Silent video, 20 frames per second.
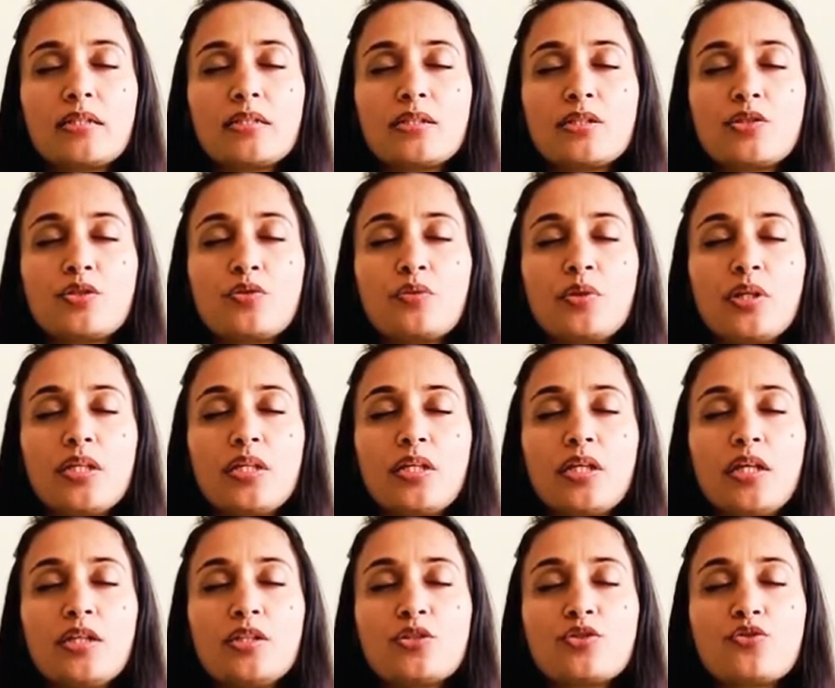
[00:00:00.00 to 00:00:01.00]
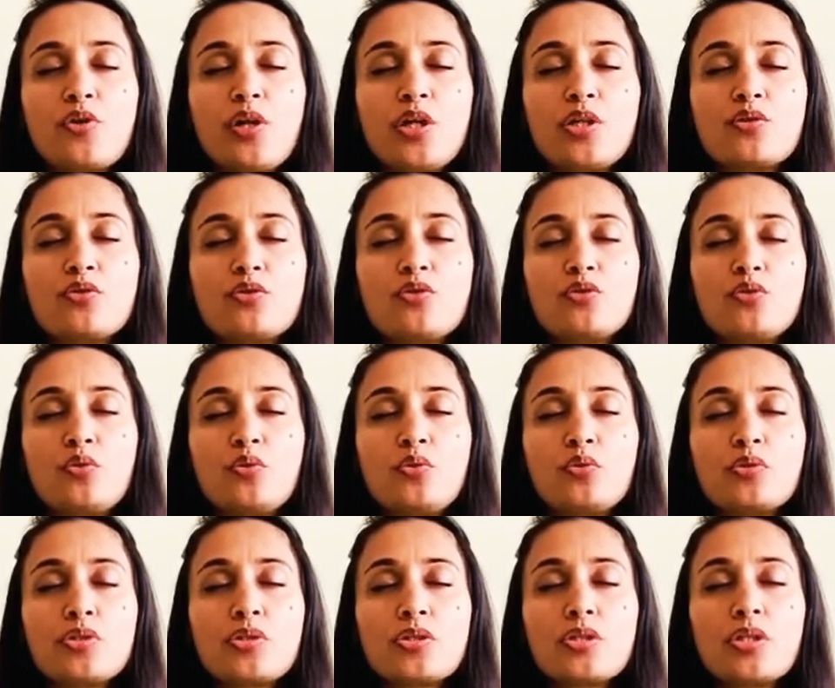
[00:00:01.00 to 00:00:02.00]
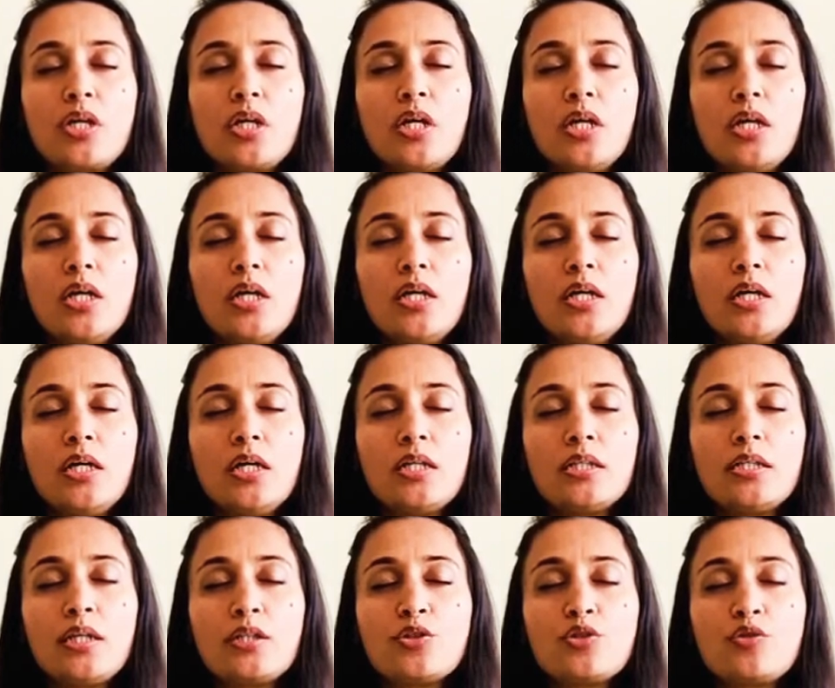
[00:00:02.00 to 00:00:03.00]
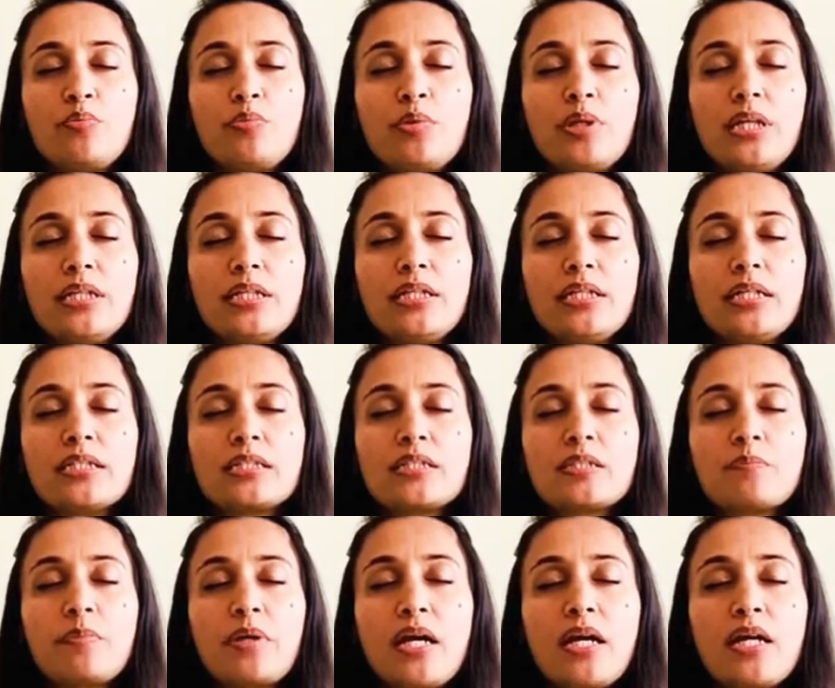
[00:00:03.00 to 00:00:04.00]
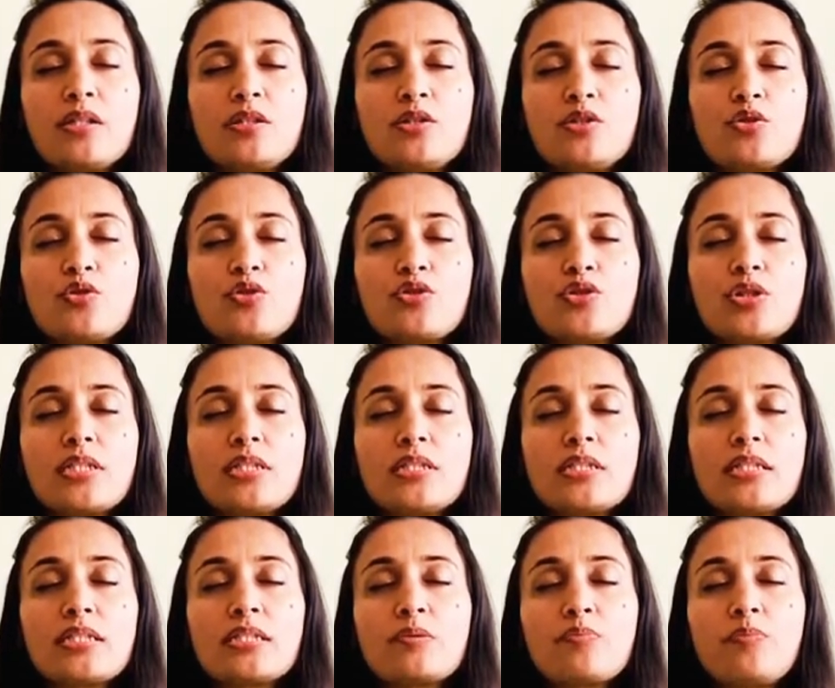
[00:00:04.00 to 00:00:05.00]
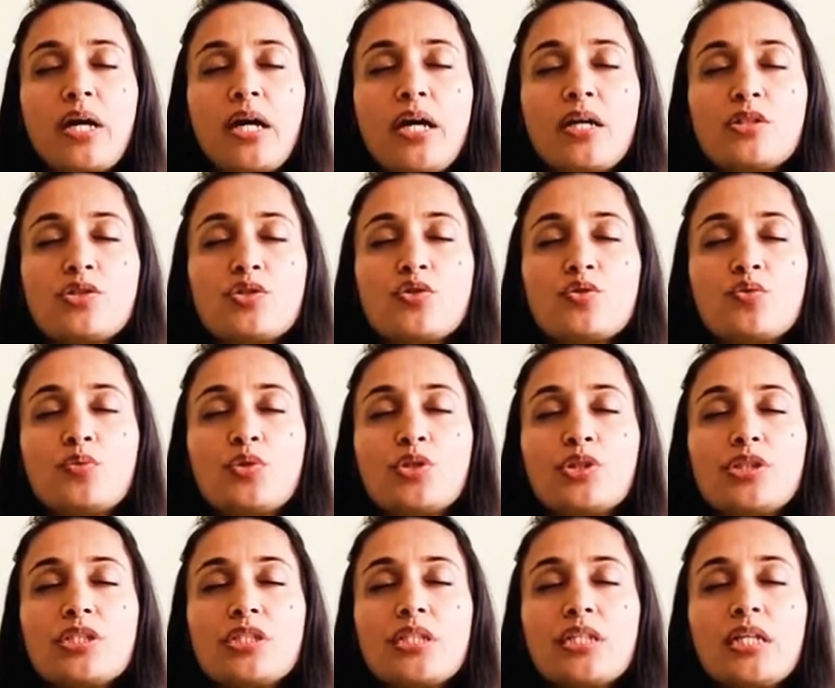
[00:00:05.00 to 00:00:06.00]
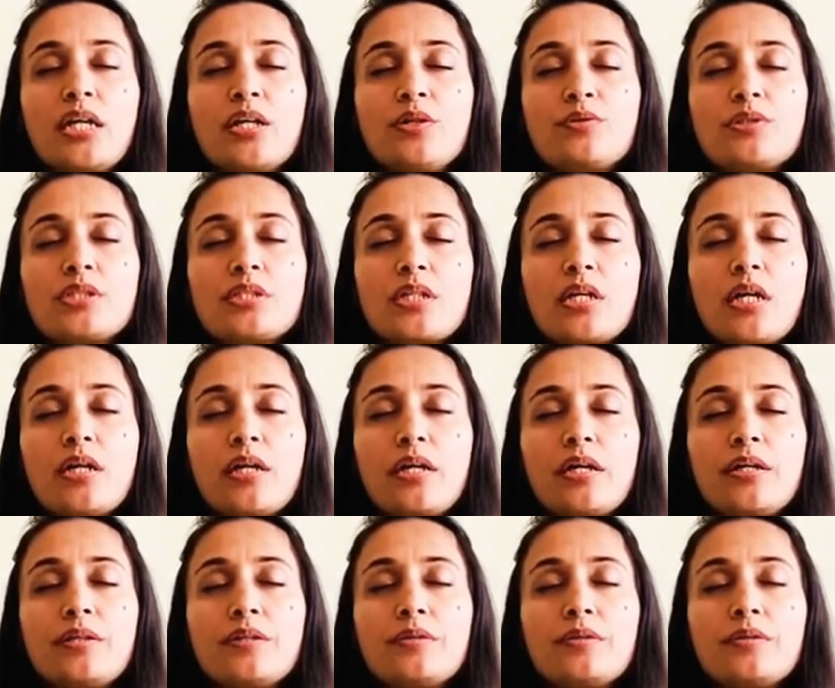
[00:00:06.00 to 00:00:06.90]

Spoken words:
As you inhale, try to note that your belly expands, your chest expands towards the outside.